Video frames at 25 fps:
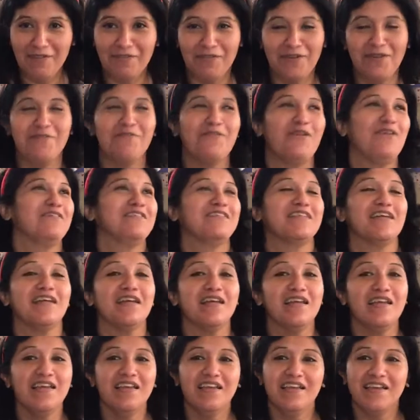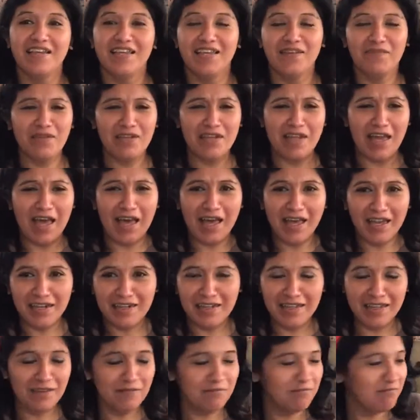for Rosa. Even
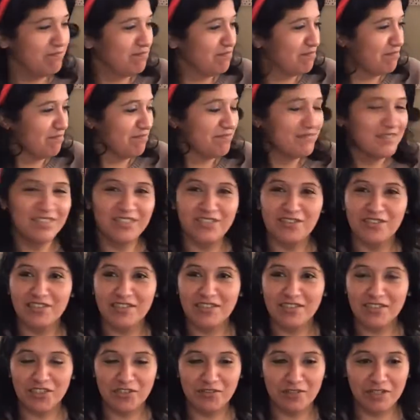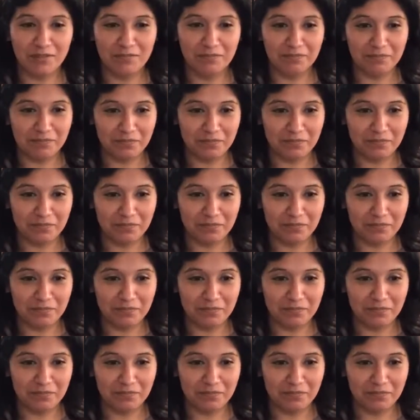honey, still didn't do it.